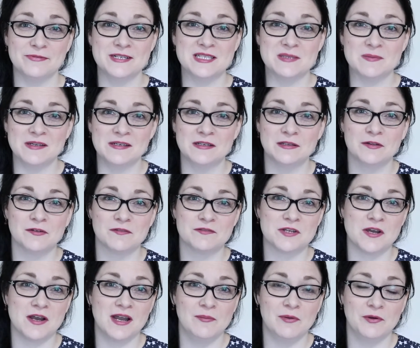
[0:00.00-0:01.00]
we spend a lot of
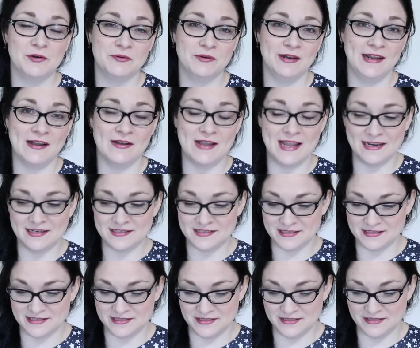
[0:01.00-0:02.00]
time honouring our
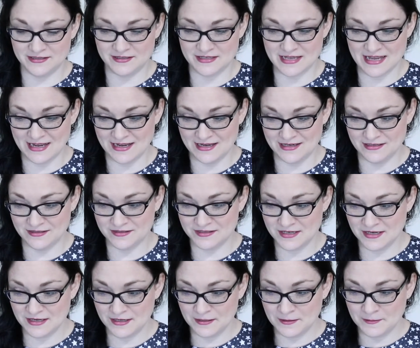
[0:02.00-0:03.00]
ancestors and
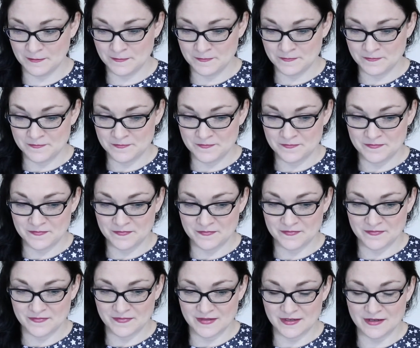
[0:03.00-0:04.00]

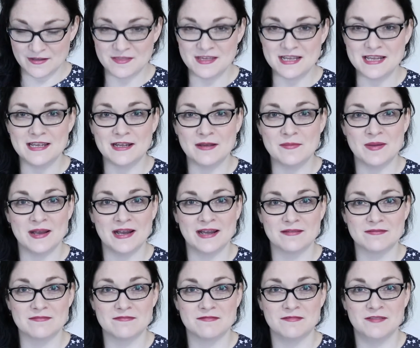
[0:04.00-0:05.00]
thinking
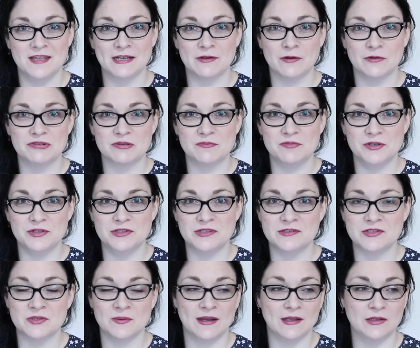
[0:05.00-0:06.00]
about their
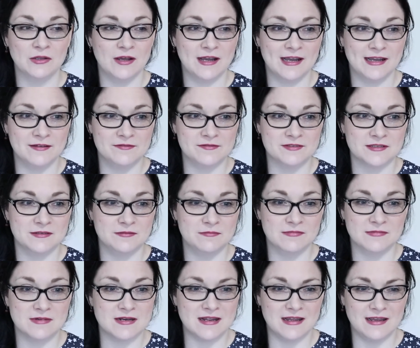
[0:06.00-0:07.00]
contribution to our lives
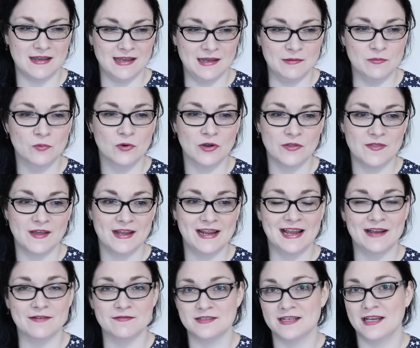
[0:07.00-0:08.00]
and what they
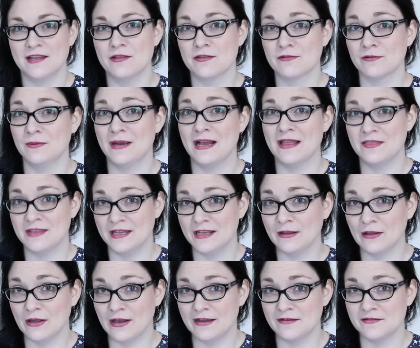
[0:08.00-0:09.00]
have done throughout their
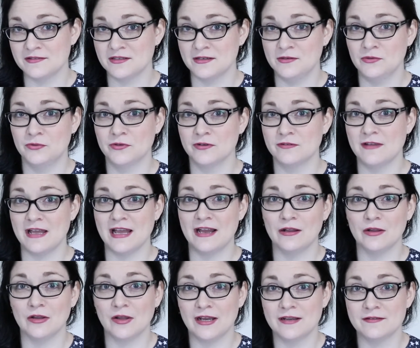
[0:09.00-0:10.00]
lives in order for
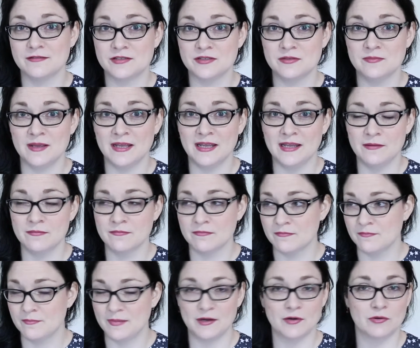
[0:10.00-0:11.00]
our lives to be
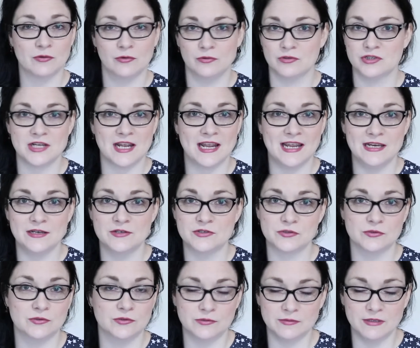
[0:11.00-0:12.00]
better or
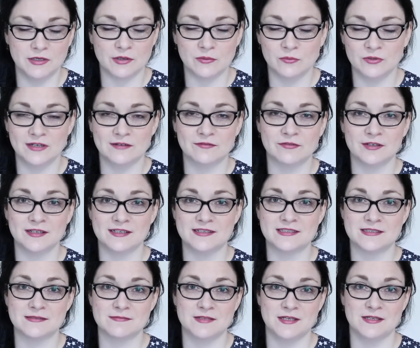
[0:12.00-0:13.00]
changed, or you know, whatever it
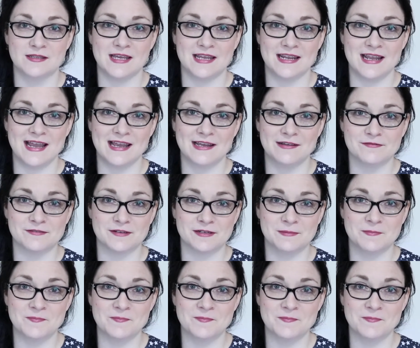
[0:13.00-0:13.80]
is that they have